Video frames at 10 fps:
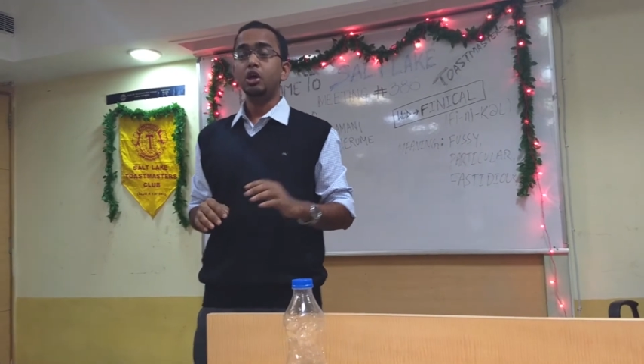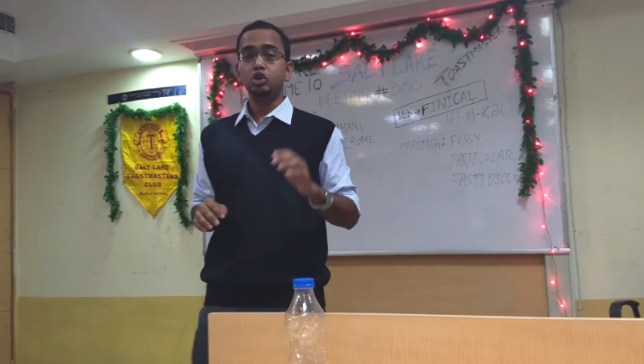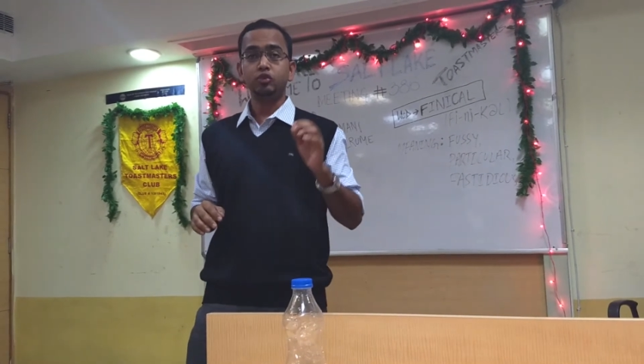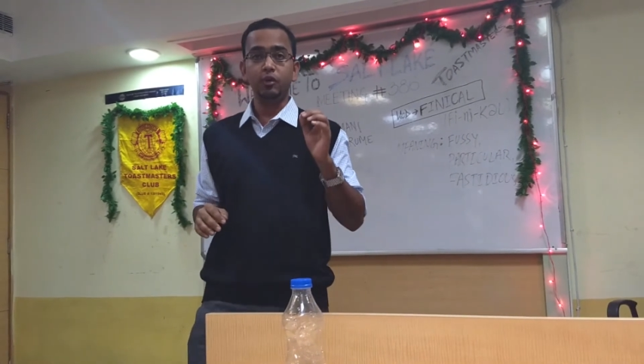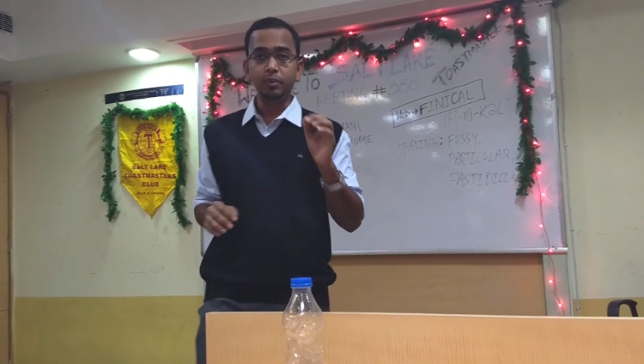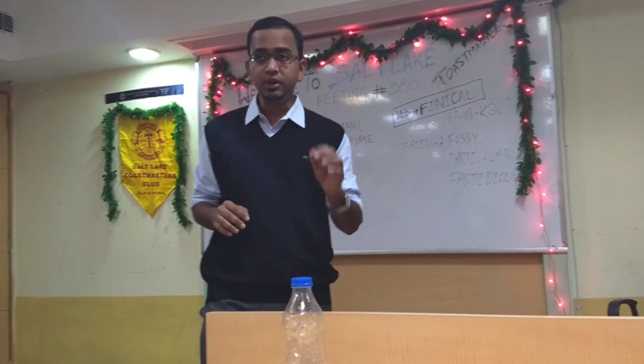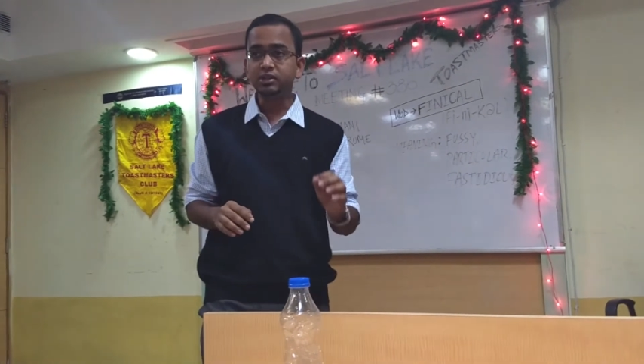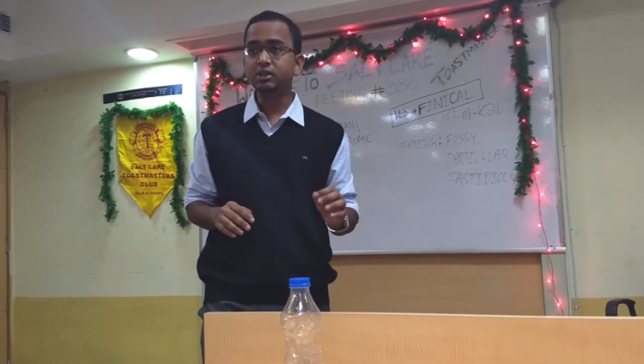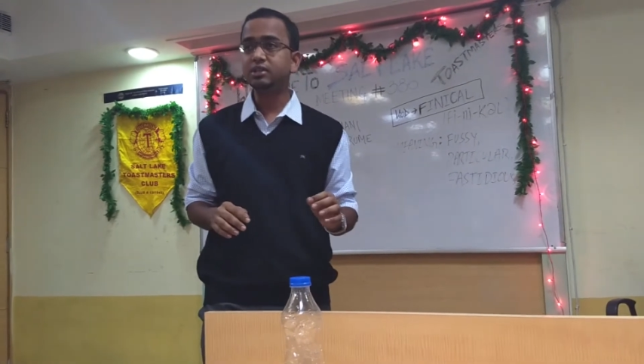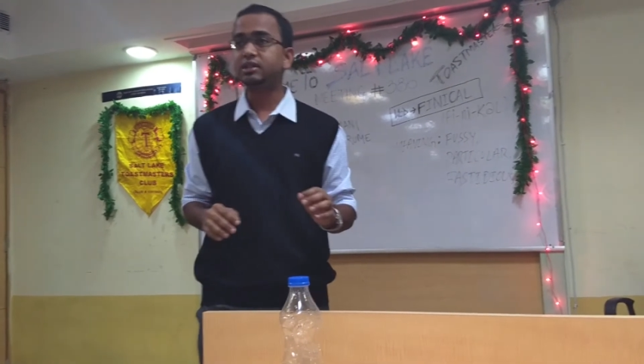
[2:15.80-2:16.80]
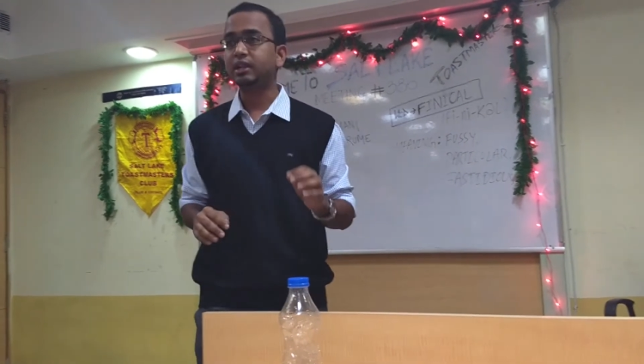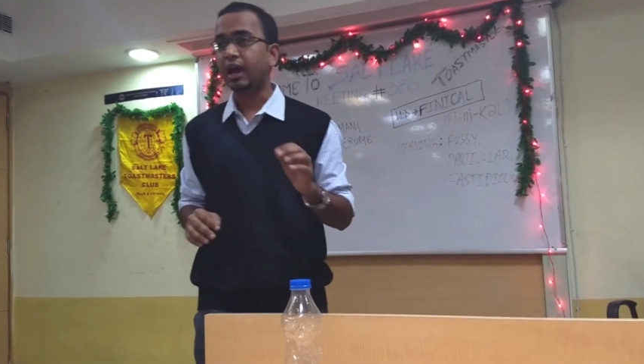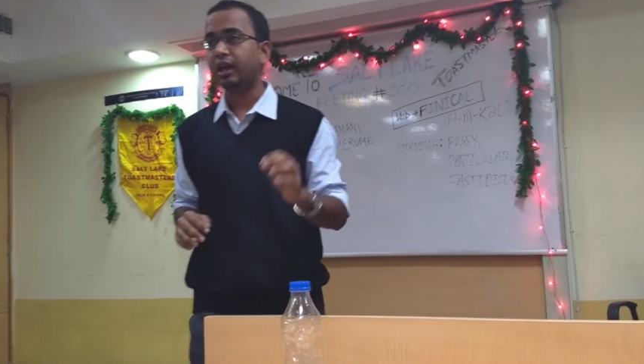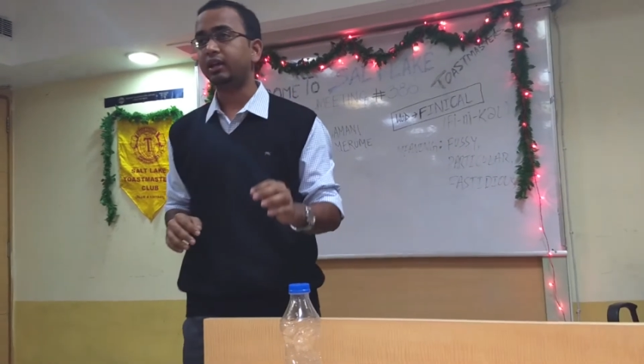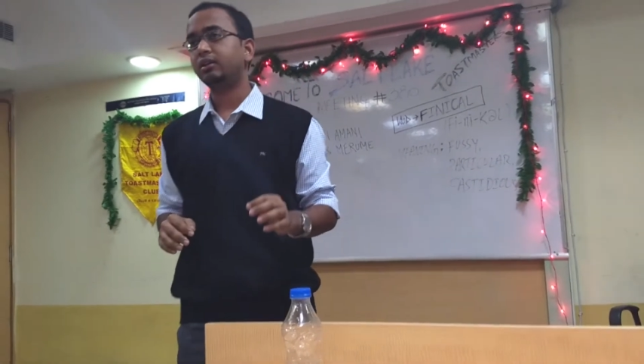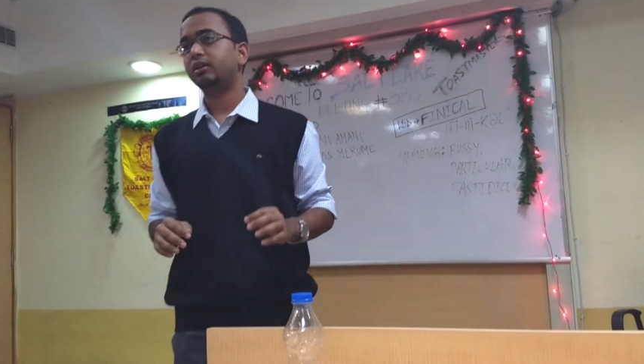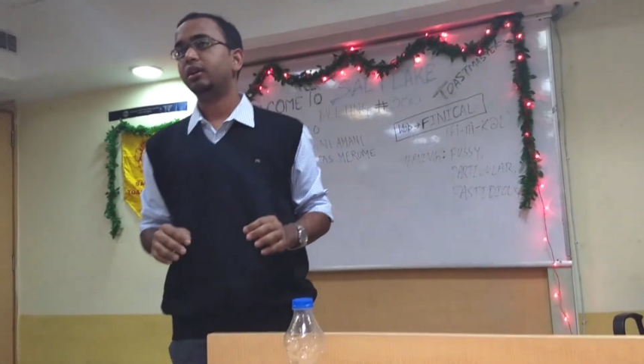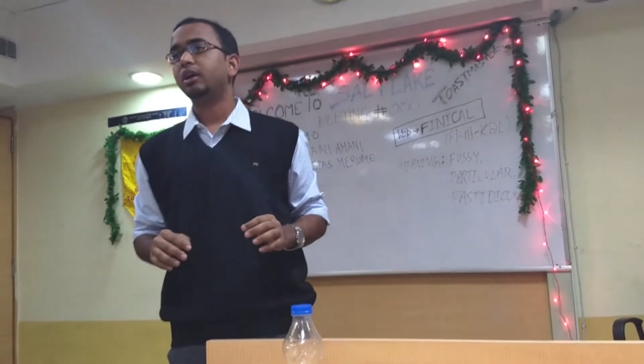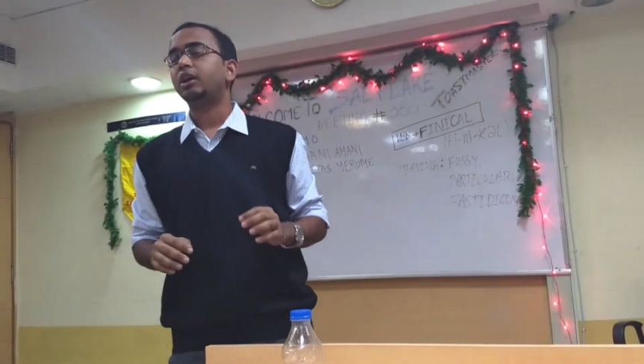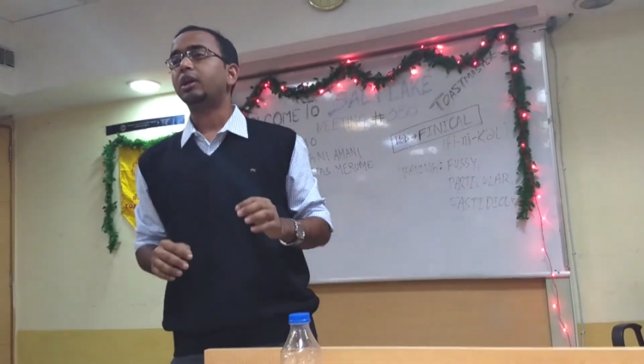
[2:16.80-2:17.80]
So if a person is lying,
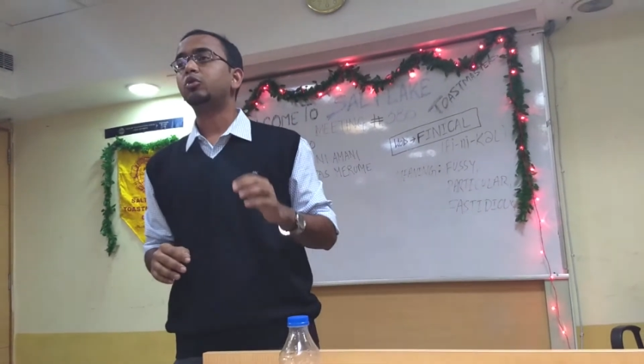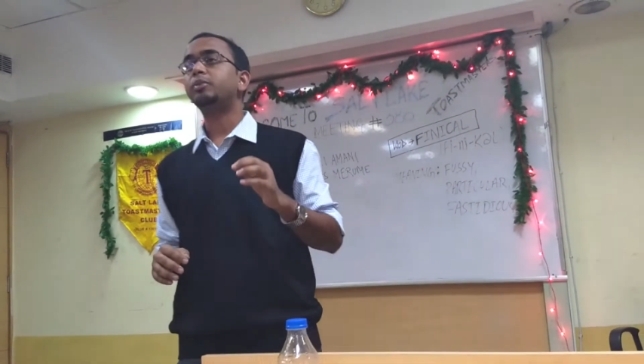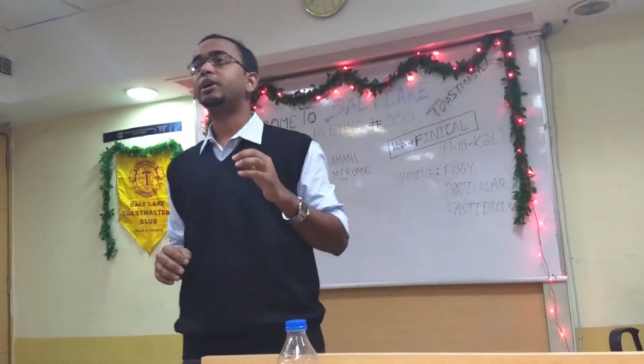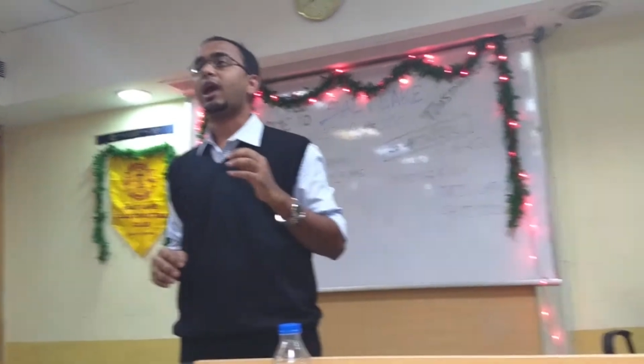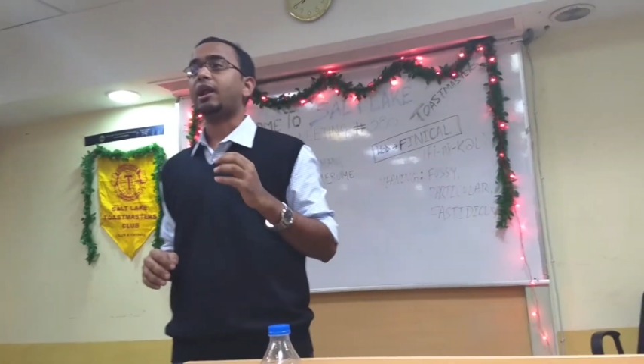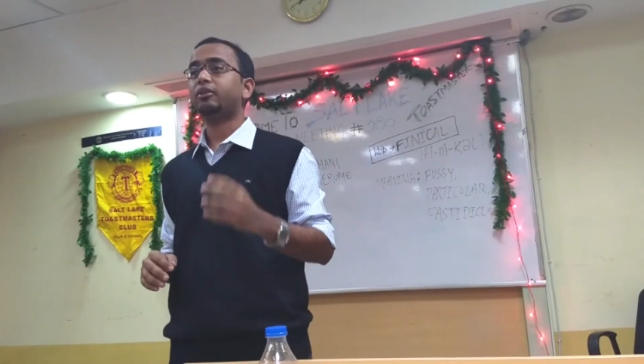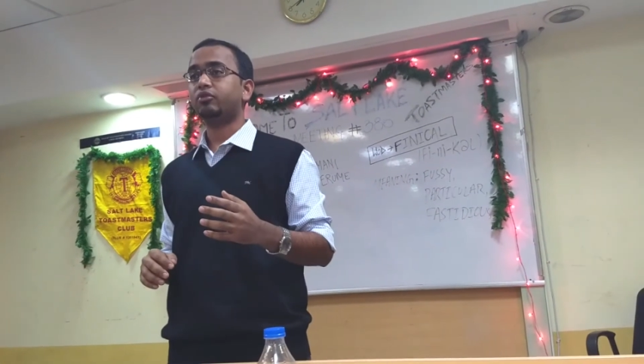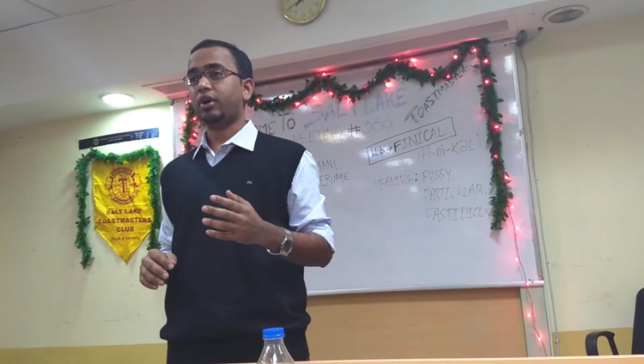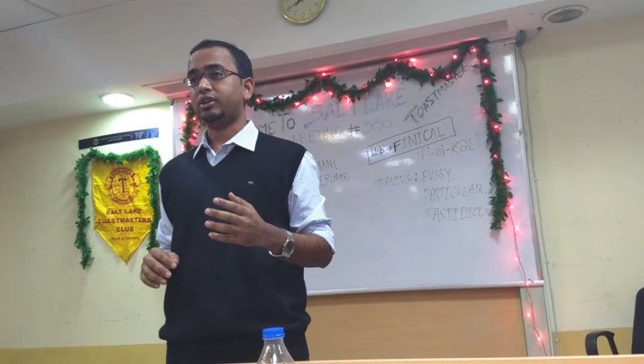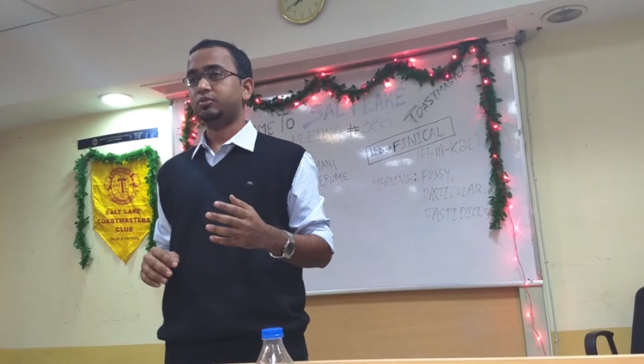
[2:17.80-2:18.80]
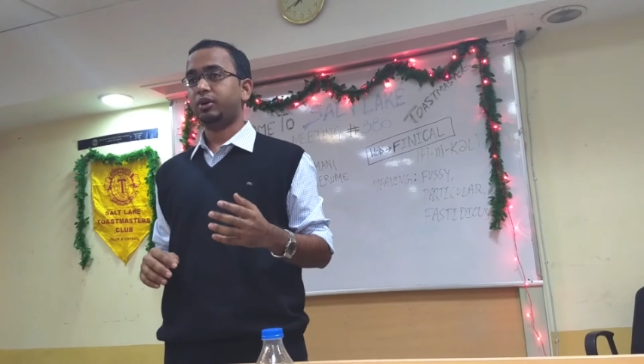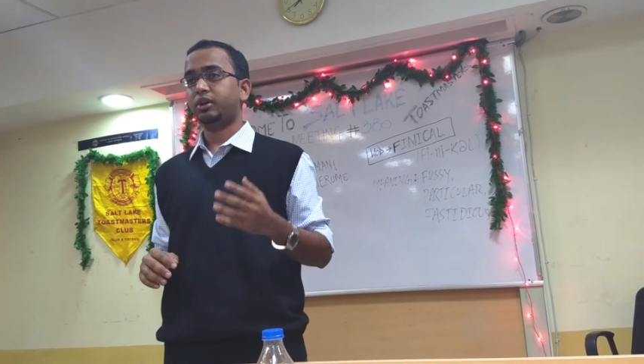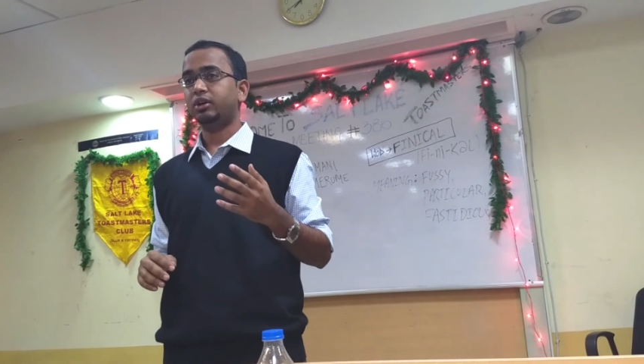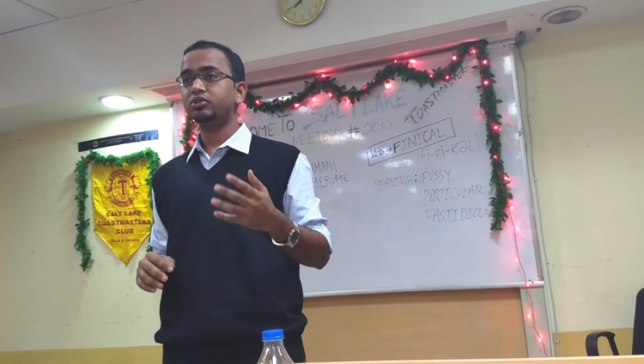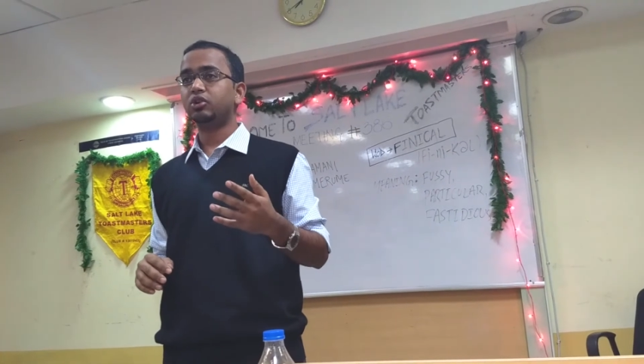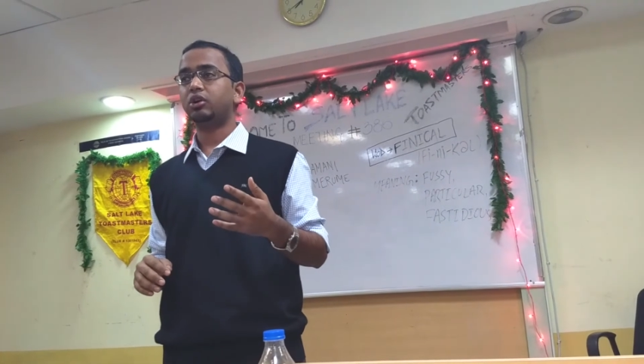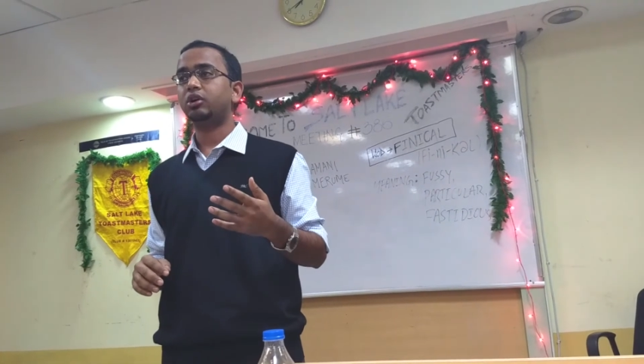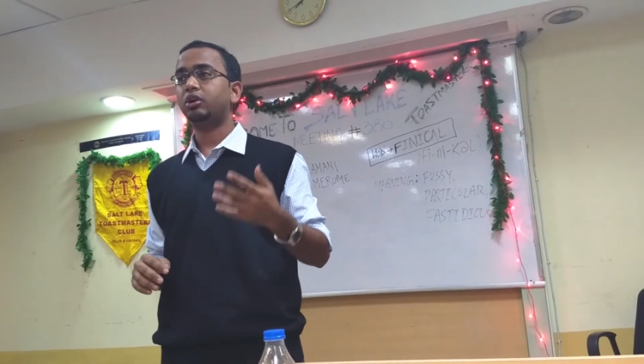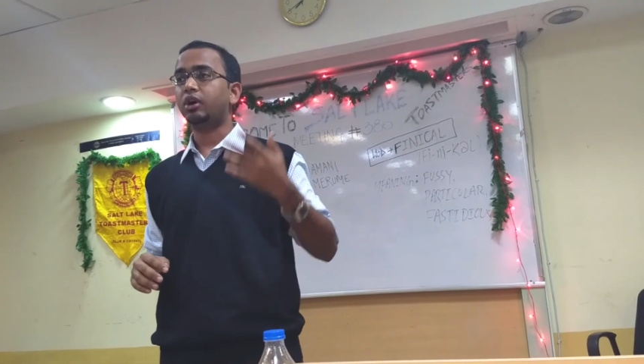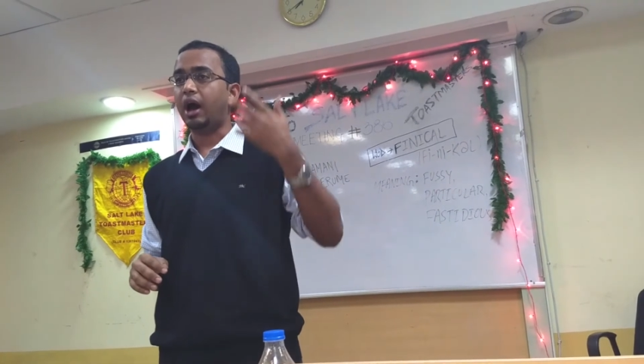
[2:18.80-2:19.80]
it will be characterized by his or
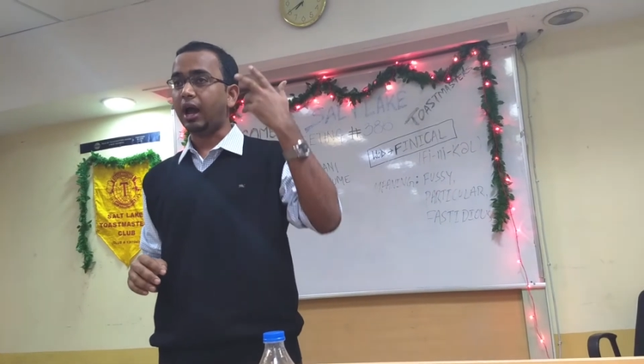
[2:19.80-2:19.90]
her